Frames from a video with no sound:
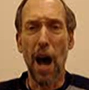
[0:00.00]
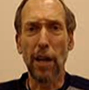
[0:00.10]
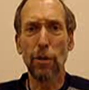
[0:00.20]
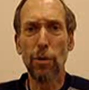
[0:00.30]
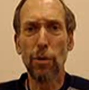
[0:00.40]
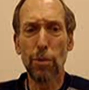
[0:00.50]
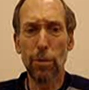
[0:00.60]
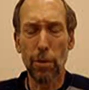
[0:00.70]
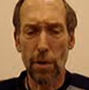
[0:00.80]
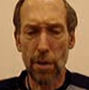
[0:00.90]
I knew
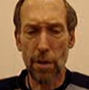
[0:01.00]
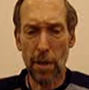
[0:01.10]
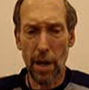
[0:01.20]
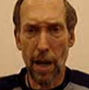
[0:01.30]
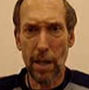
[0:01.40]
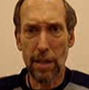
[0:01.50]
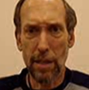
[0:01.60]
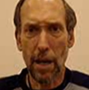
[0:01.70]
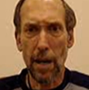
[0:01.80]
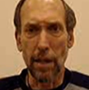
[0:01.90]
that I had
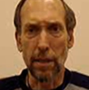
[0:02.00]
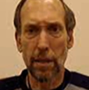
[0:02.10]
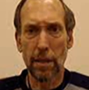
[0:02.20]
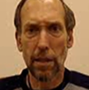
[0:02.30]
died.